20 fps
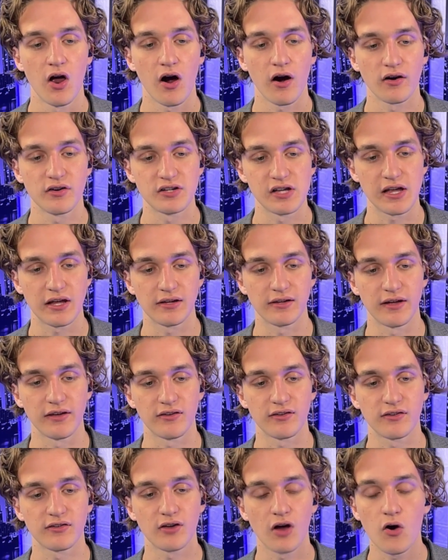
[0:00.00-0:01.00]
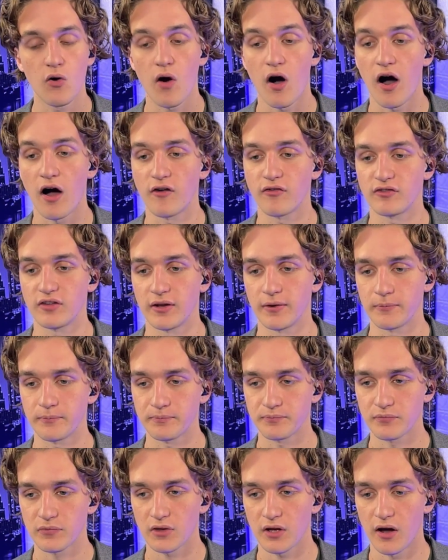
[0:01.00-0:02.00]
articulate so often
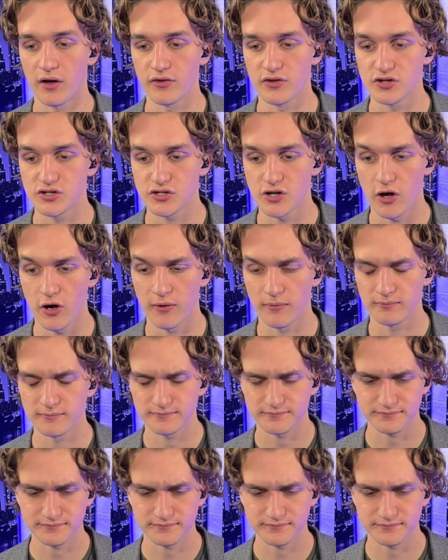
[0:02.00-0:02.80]
on the show.